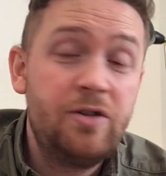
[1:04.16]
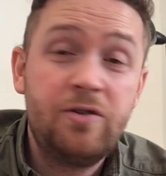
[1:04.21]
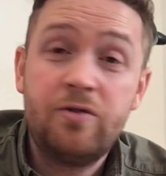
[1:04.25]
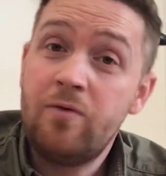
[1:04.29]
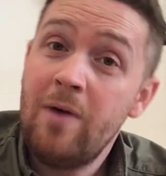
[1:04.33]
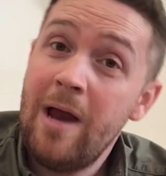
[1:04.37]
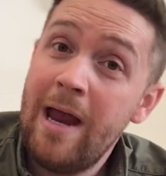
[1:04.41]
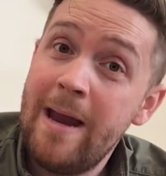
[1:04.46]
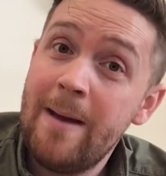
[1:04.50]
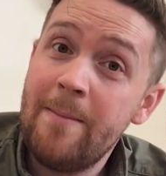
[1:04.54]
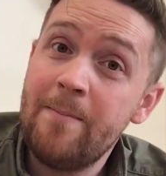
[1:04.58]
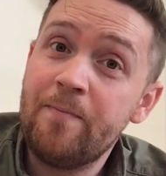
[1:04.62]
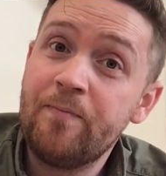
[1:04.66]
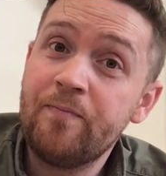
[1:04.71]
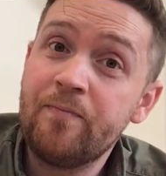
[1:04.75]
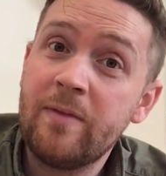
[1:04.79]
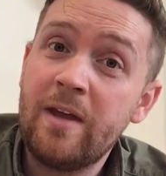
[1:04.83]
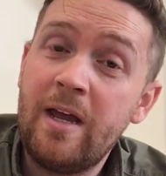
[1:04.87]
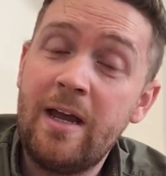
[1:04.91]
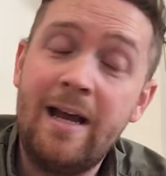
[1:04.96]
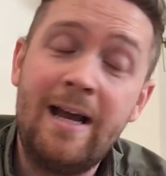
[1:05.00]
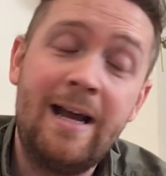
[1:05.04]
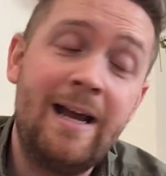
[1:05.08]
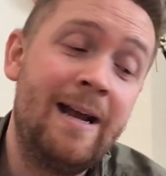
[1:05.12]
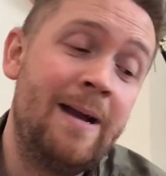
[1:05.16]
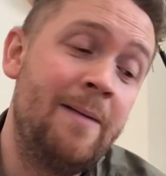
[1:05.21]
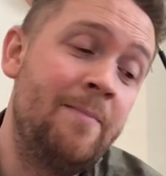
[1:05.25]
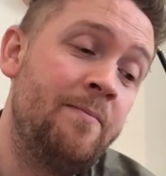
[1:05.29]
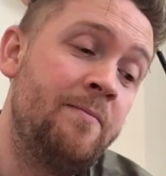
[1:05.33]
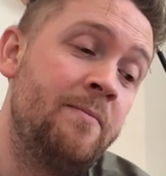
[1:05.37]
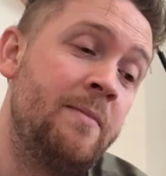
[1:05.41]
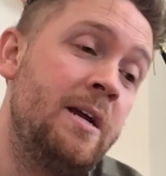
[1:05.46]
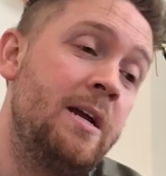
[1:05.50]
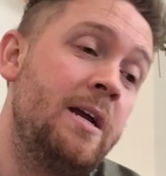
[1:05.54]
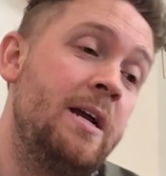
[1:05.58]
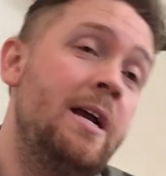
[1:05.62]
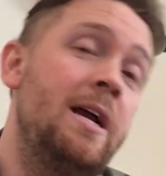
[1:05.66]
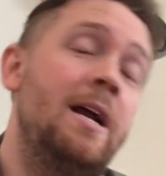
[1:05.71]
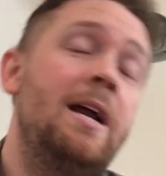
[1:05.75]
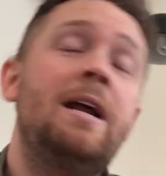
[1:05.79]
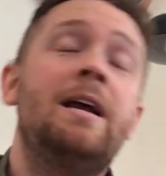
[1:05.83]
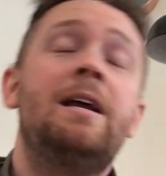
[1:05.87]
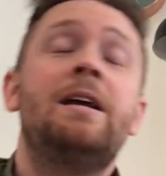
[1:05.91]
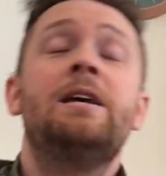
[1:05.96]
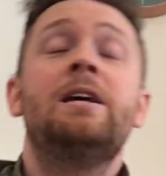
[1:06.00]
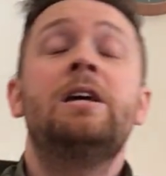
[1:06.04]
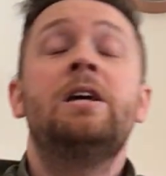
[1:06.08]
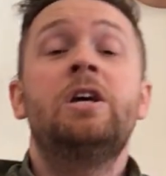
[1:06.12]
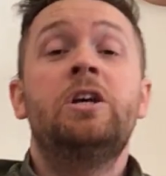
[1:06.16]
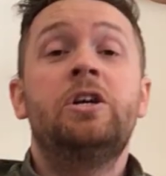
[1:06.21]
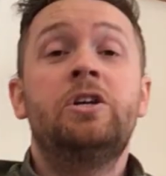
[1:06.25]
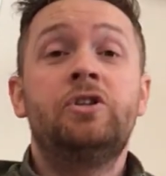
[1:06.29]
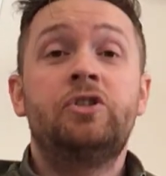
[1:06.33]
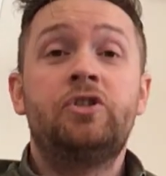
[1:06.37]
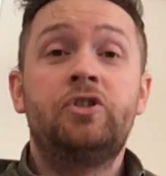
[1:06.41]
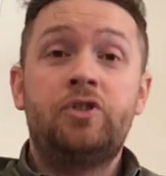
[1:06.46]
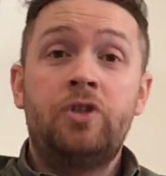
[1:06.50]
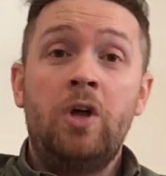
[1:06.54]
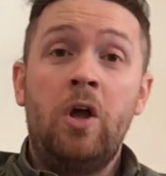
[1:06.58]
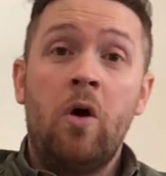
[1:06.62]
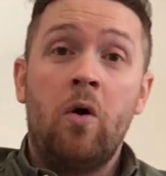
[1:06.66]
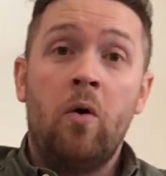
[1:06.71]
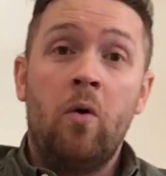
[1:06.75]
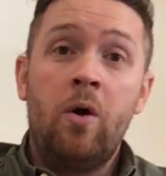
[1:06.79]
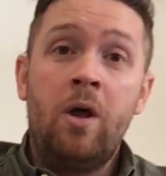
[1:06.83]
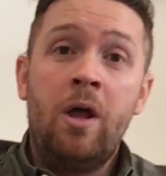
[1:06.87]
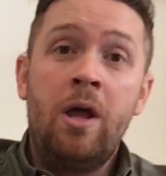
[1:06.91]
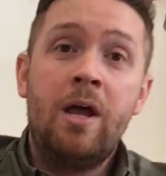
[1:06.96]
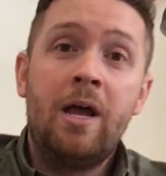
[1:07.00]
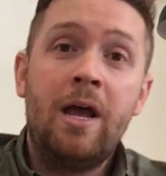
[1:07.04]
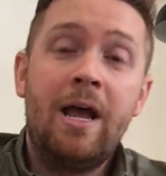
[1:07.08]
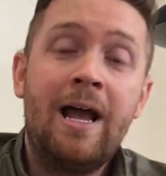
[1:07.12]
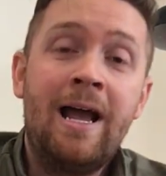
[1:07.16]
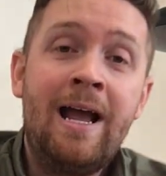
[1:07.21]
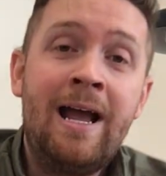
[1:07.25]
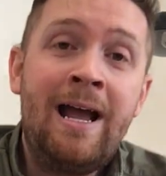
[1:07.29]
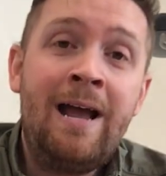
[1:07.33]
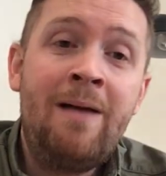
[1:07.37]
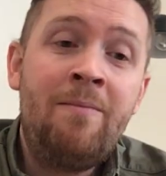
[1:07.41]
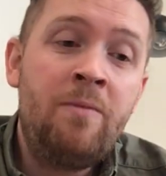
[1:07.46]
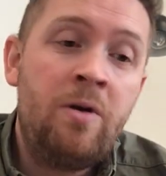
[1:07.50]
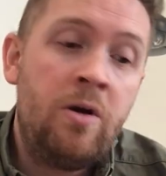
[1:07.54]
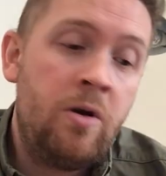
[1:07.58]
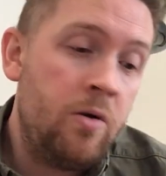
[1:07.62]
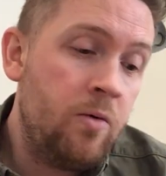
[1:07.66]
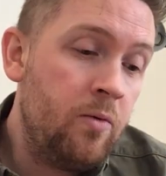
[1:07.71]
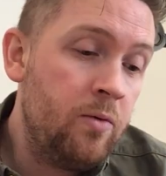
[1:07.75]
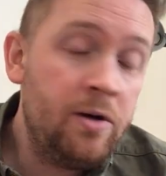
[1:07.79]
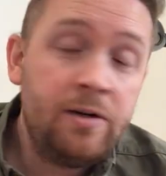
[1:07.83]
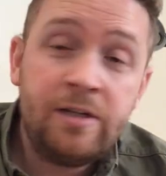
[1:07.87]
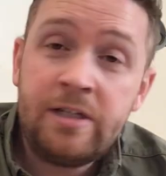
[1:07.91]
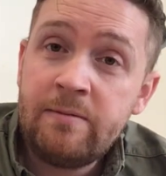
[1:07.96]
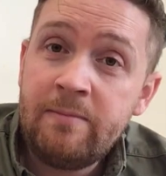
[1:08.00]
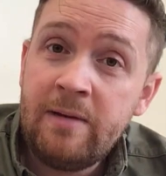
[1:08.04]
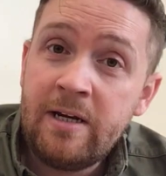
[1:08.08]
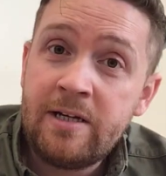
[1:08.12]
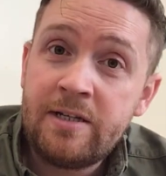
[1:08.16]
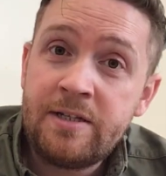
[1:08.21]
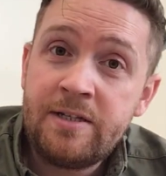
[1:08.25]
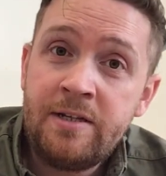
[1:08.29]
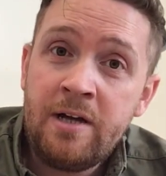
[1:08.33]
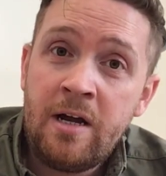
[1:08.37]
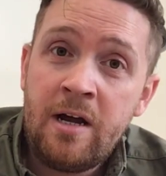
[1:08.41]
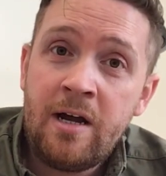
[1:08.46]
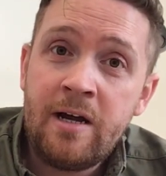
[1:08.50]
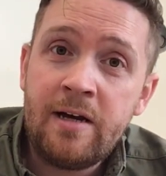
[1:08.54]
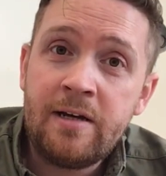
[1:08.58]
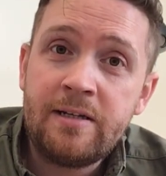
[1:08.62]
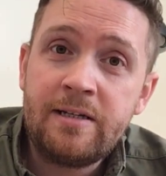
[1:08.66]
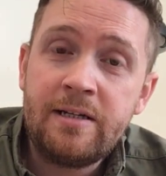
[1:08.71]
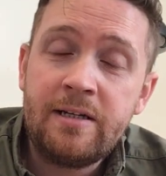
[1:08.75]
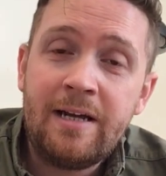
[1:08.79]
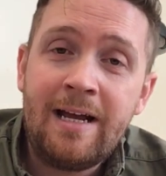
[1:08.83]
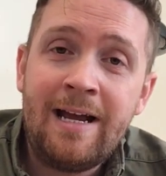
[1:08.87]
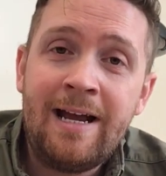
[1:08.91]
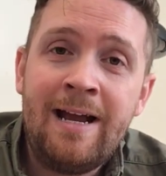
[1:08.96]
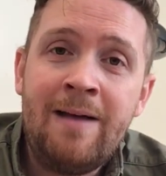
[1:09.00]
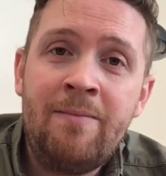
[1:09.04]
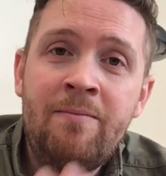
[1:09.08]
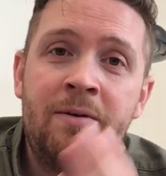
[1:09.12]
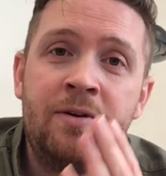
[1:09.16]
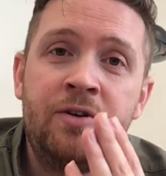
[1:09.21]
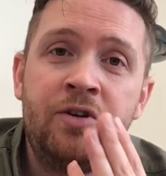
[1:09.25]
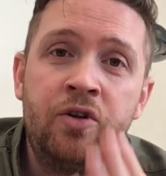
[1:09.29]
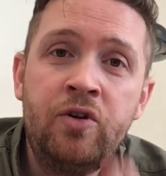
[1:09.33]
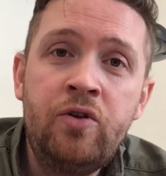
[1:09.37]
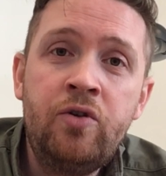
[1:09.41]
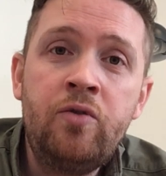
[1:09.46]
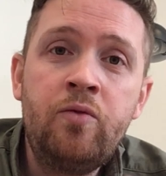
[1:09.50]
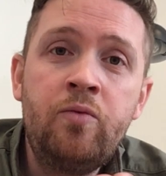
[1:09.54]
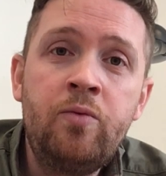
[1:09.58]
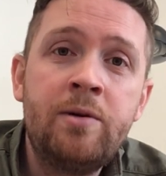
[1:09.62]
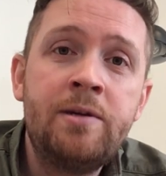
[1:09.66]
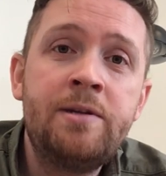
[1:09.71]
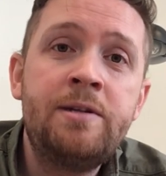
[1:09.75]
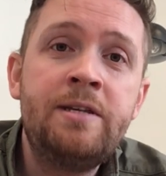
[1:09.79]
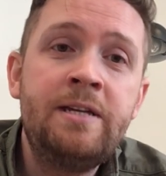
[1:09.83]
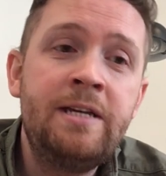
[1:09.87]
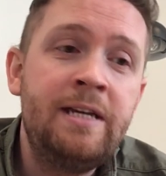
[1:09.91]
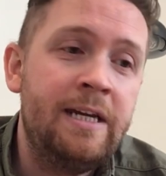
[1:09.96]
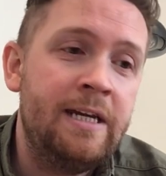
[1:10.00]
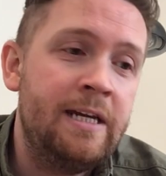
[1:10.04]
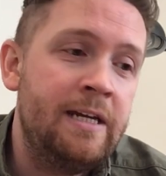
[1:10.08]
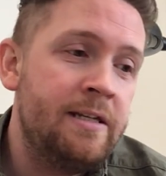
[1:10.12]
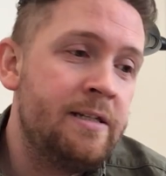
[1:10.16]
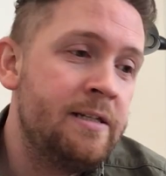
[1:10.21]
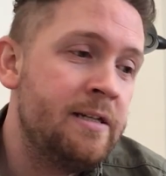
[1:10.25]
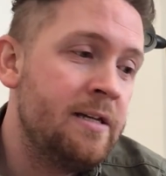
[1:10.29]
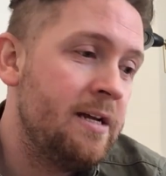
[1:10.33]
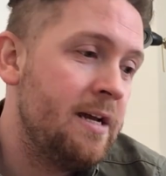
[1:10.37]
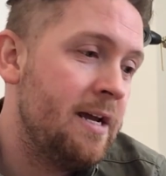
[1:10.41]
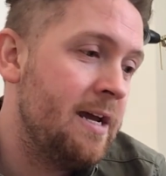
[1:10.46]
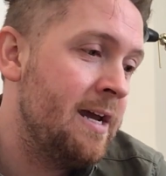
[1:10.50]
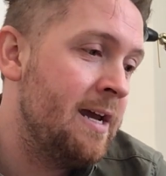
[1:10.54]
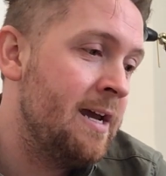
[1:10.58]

is great. So we're going to make a start. You will need